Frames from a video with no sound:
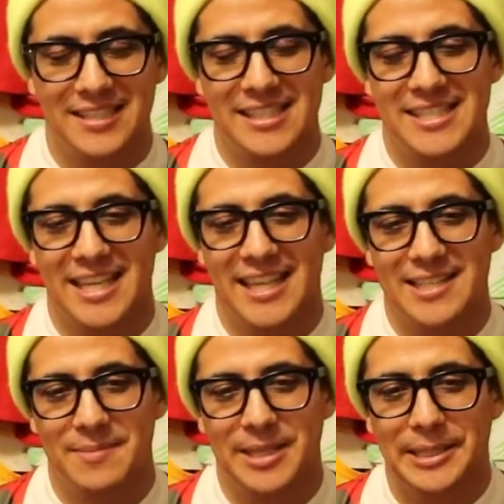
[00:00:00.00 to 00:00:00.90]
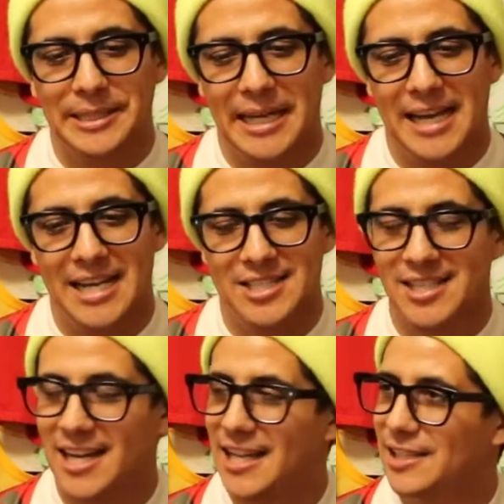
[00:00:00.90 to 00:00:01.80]
He said that to me, and I just
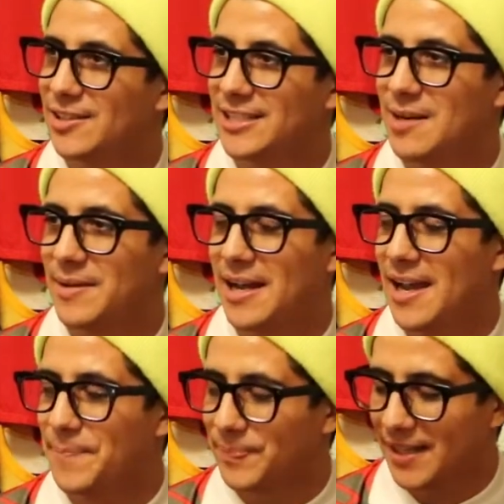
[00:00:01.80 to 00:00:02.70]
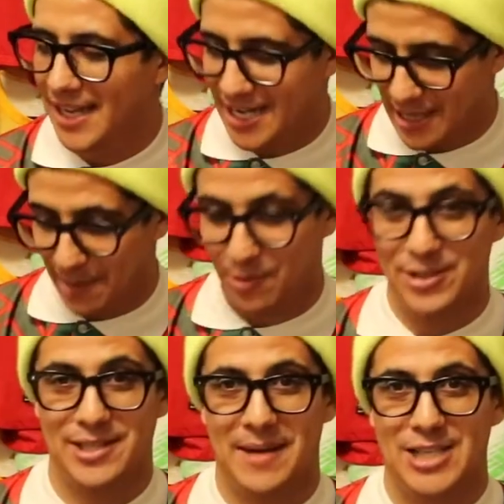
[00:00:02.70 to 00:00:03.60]
kind of like looked at him, and he like
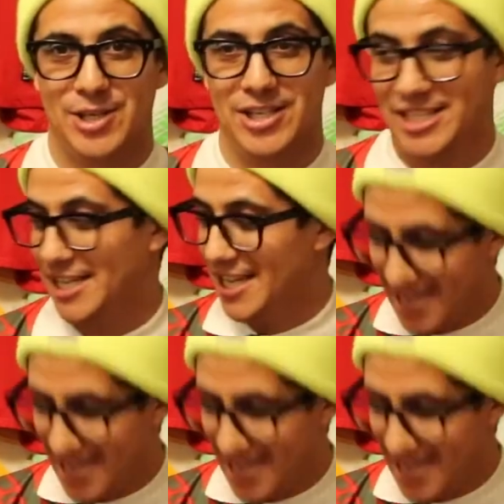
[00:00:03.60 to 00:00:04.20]
points to my jersey.